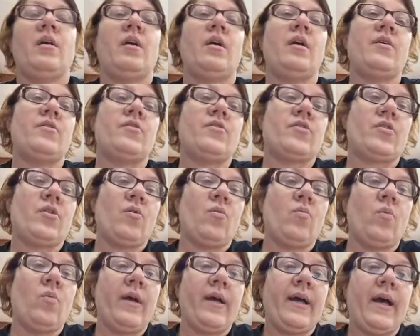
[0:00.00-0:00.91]
And so
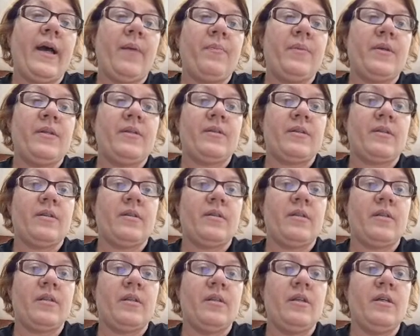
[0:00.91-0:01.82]
what happens
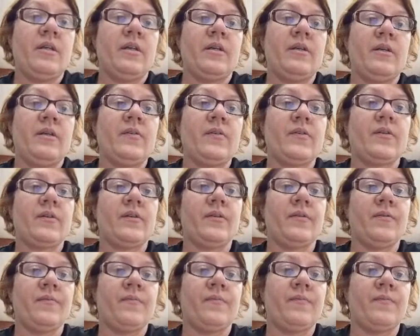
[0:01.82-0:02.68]
is this.